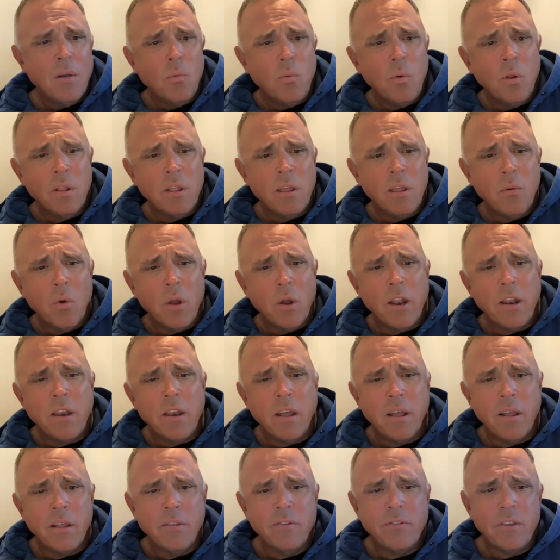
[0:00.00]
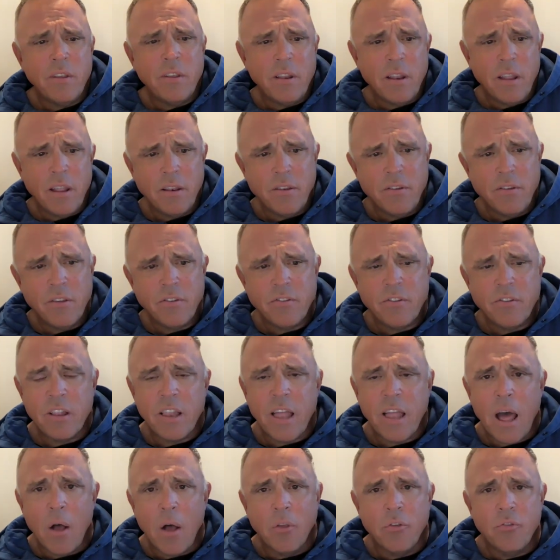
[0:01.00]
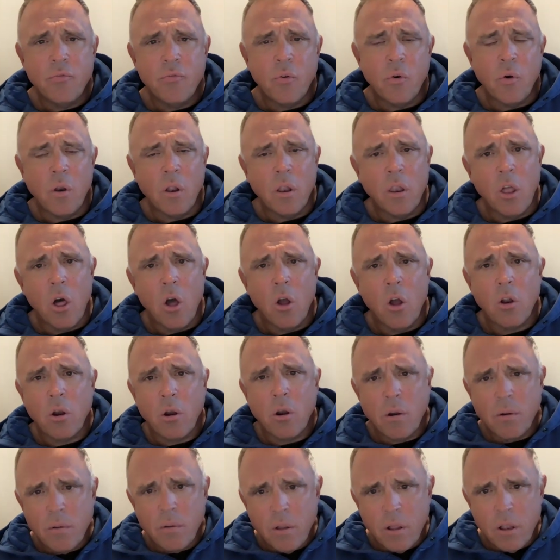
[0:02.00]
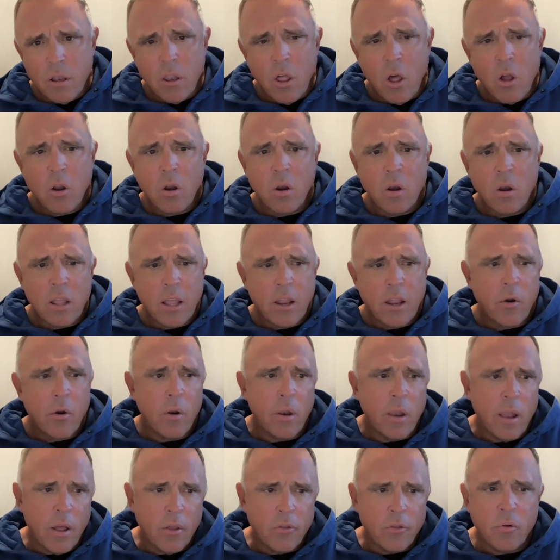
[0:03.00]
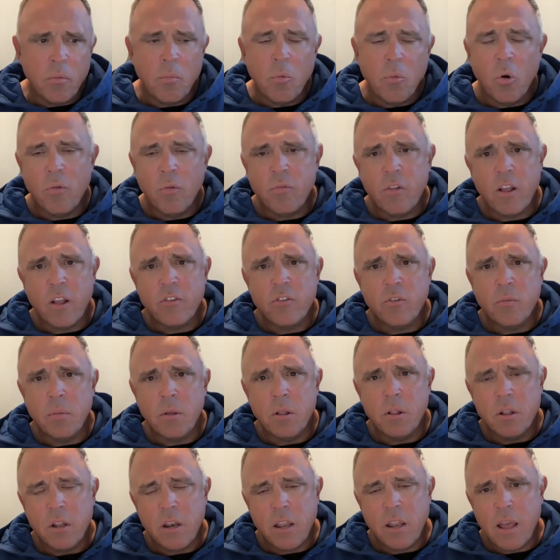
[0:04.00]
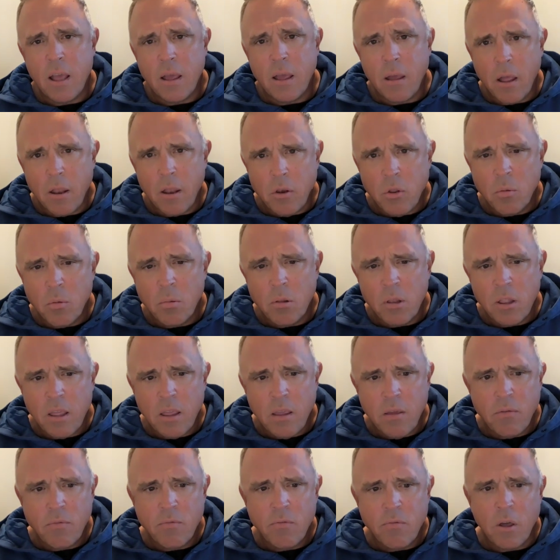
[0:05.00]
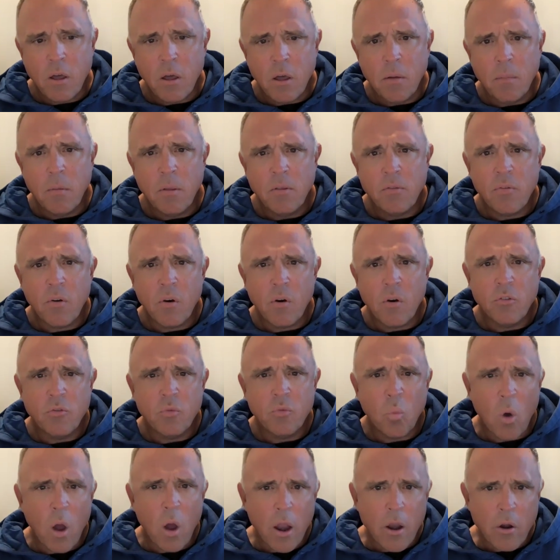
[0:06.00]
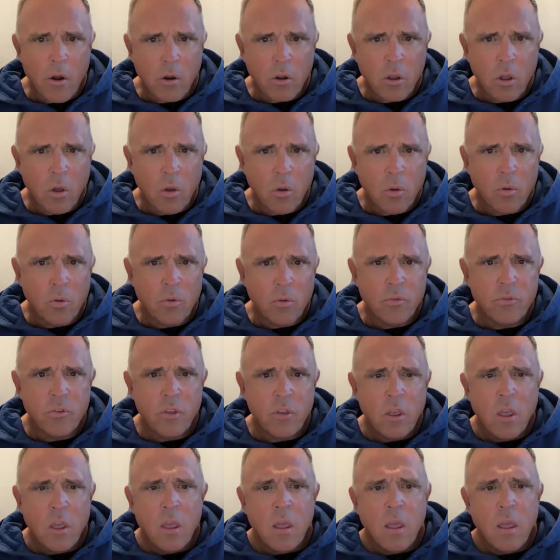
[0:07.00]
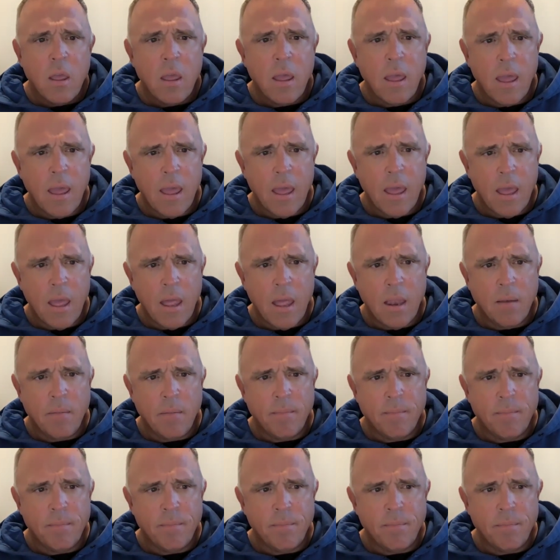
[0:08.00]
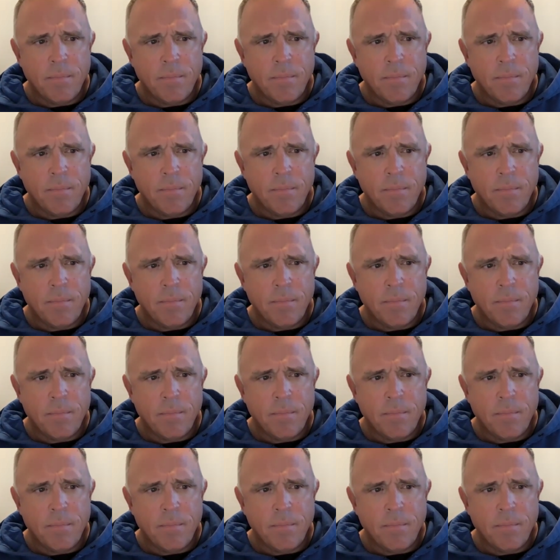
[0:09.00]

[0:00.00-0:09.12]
Really what it does, it just allows for a longer leader allows for more flexibility, I do believe, as far as wire goes. And